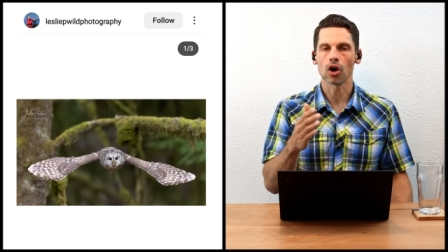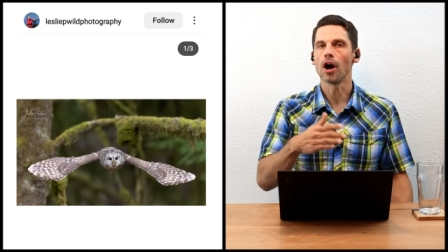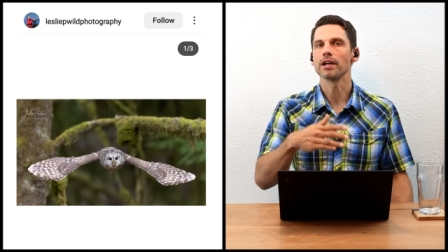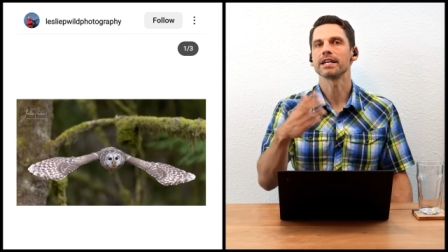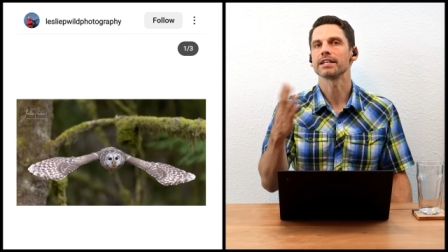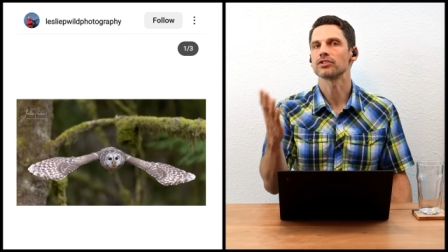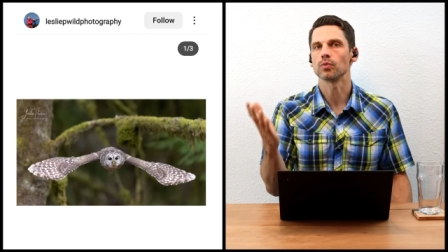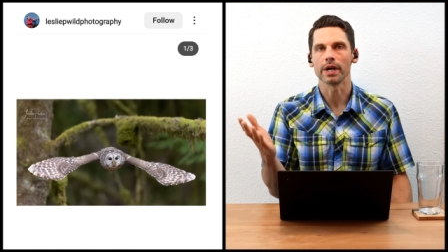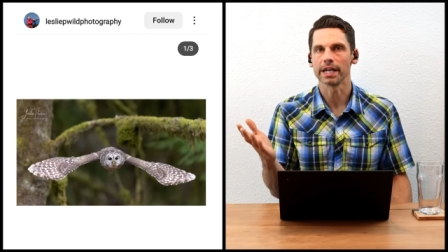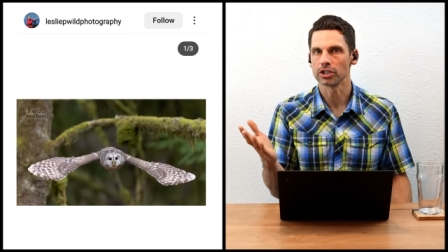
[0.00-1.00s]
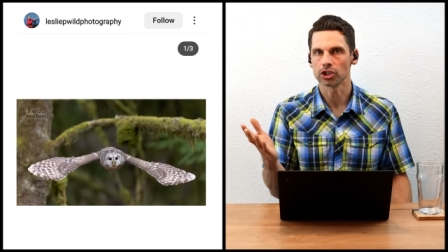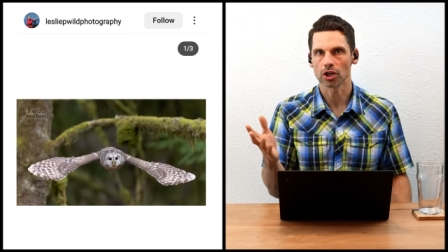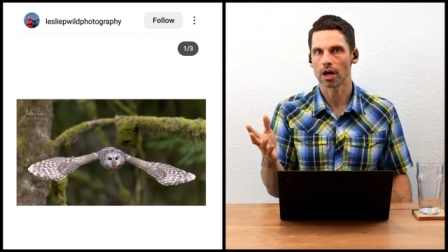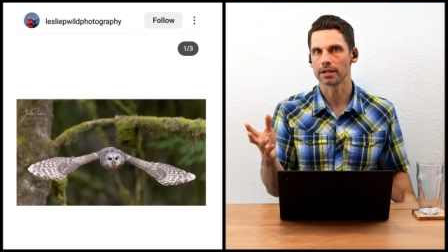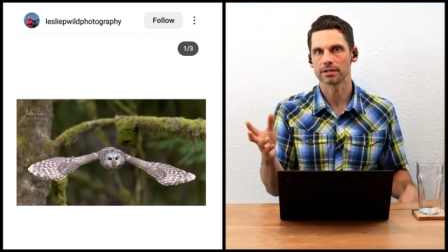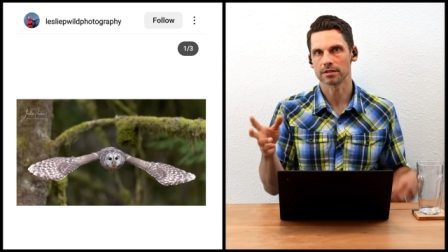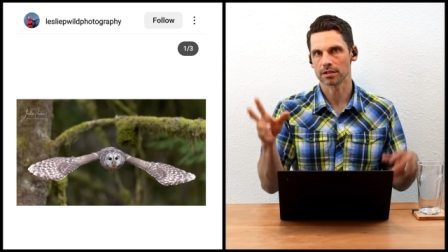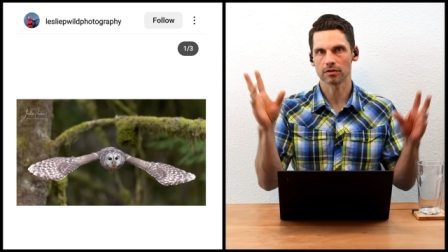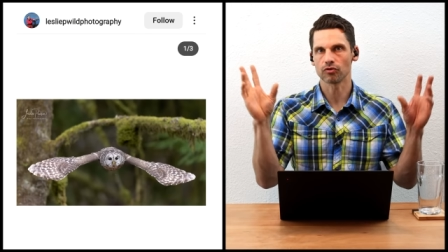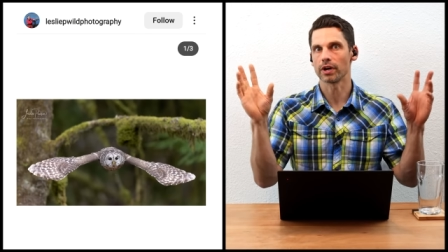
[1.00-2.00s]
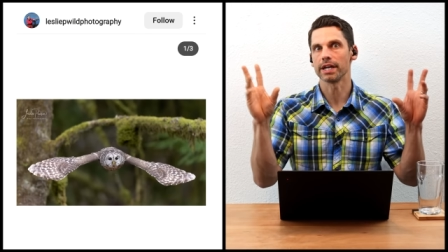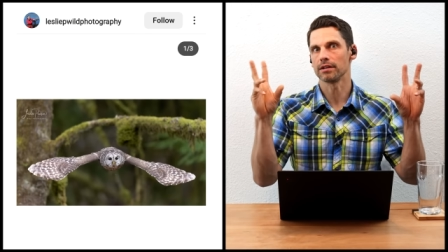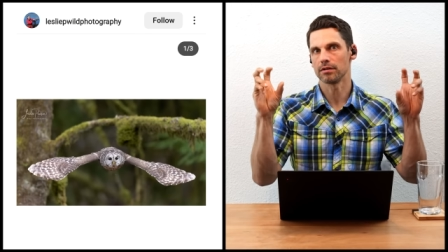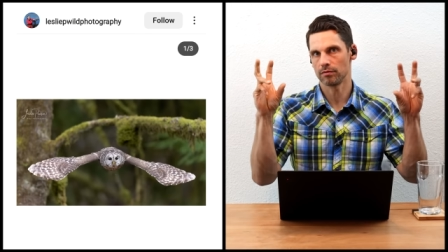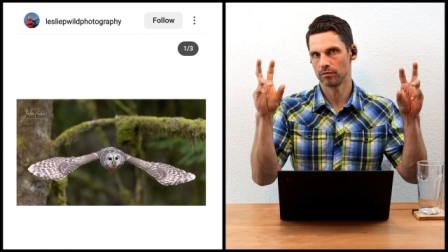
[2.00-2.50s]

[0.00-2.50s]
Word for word: contest winning shots, great